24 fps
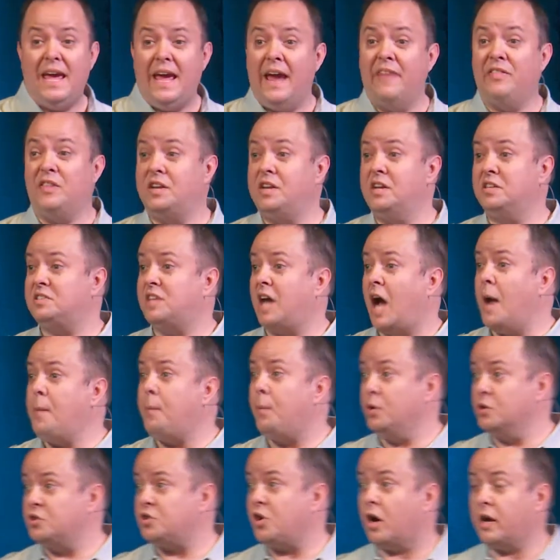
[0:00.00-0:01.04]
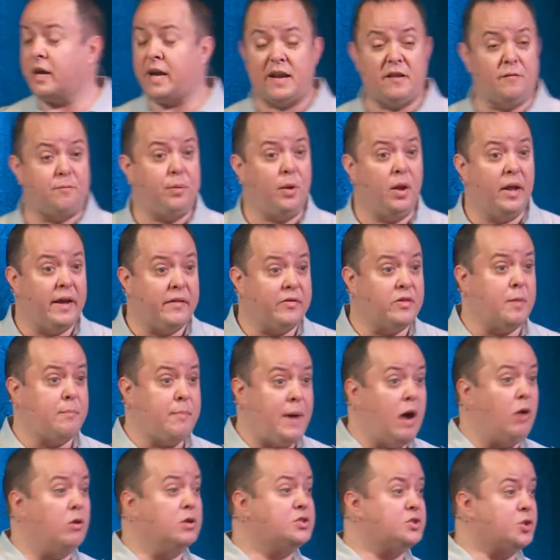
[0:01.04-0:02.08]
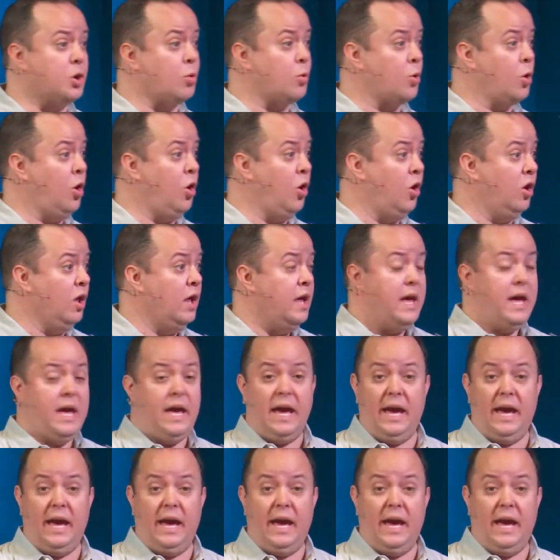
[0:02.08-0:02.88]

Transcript: and the disciples are kind of playing the bouncer role